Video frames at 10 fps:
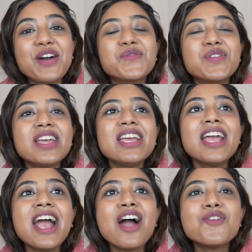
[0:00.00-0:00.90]

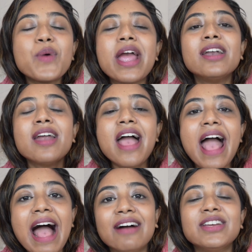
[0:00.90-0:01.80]
We were
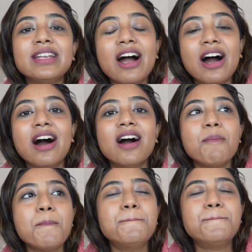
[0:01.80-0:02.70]
having a
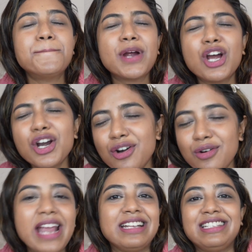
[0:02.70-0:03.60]

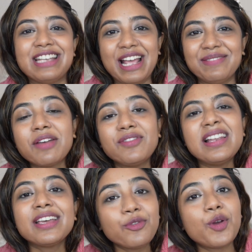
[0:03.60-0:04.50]
great time. So I
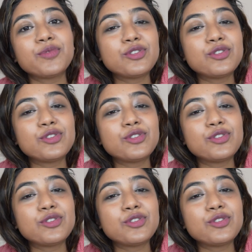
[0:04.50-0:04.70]
feel like if you're